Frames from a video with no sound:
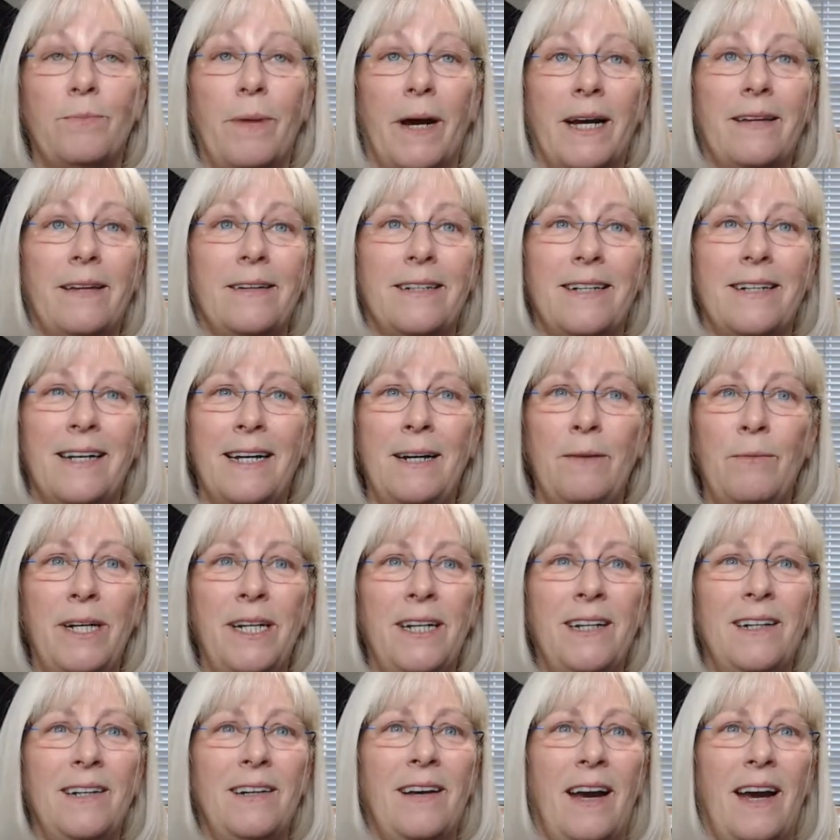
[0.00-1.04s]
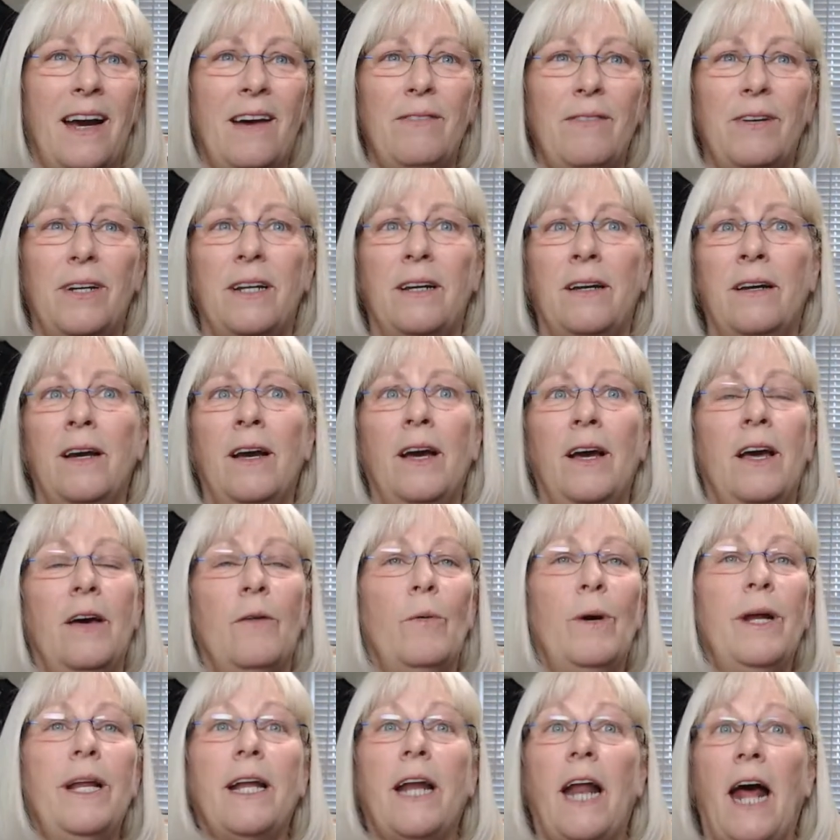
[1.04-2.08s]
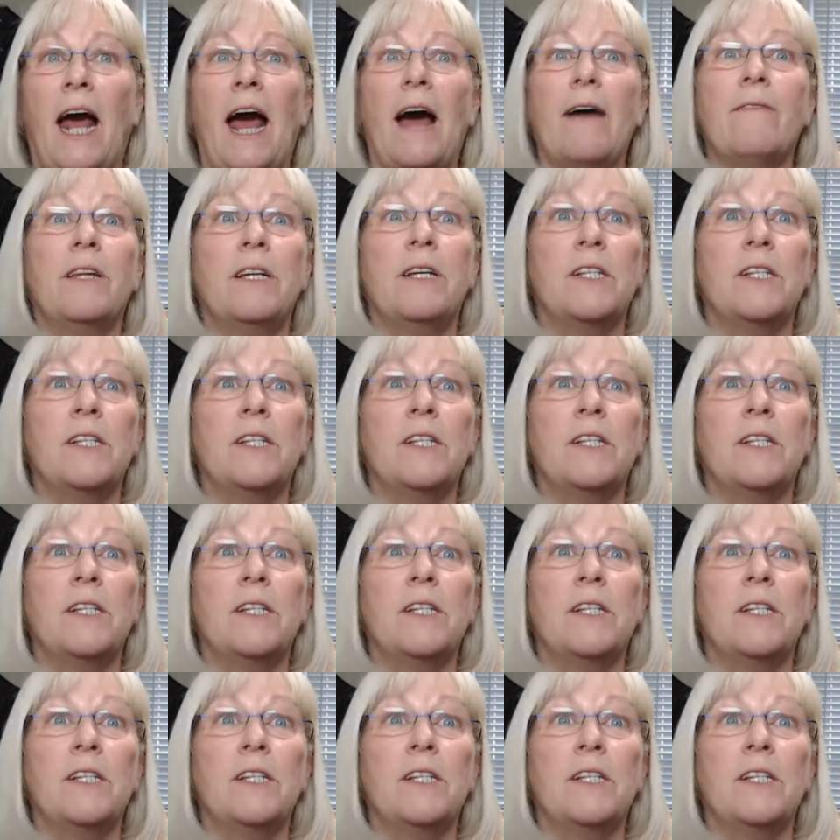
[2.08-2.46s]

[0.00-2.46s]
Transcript: Back in the day, we didn't have